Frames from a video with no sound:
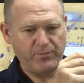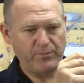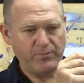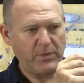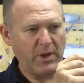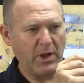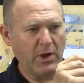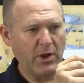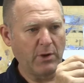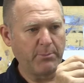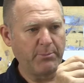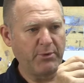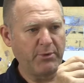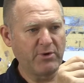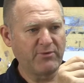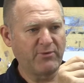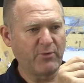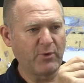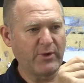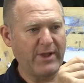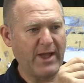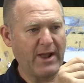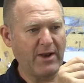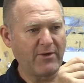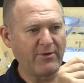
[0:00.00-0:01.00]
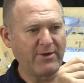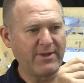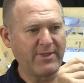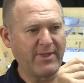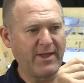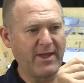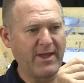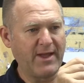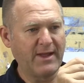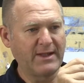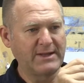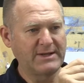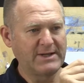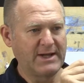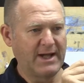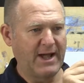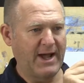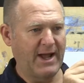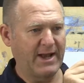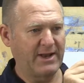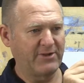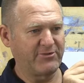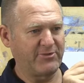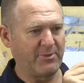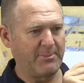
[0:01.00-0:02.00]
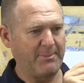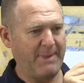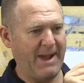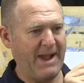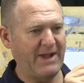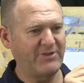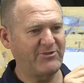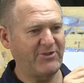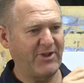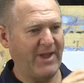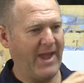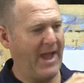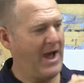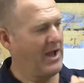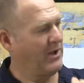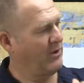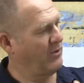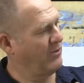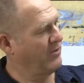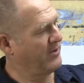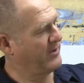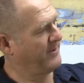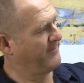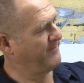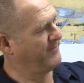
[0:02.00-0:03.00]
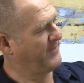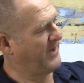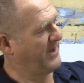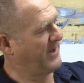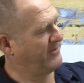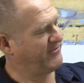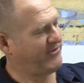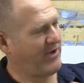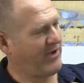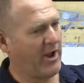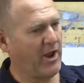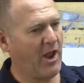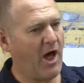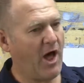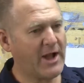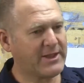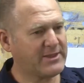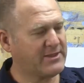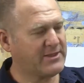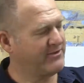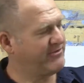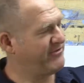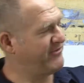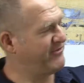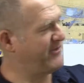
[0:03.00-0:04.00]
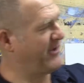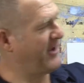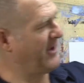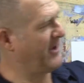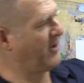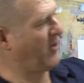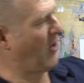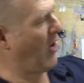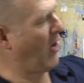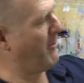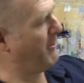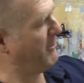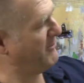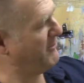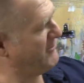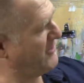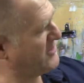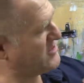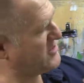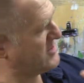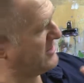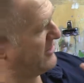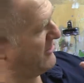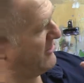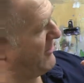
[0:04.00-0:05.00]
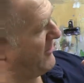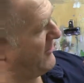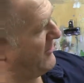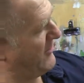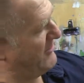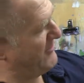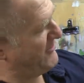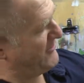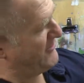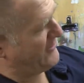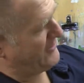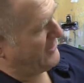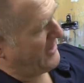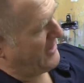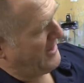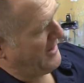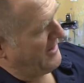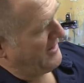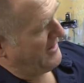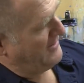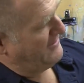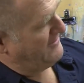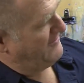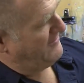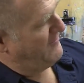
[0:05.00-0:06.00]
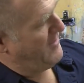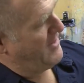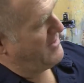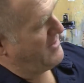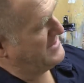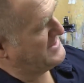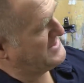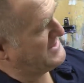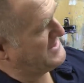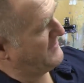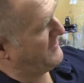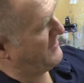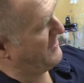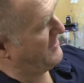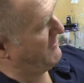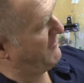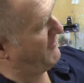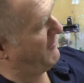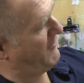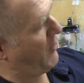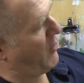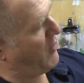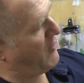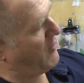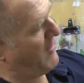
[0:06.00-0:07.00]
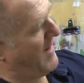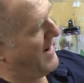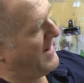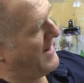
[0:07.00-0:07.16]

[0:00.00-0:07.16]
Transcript: Got a beautiful gallery there, and there's an amazing outlook. And so I like this as a composition. You've got this very definite foreground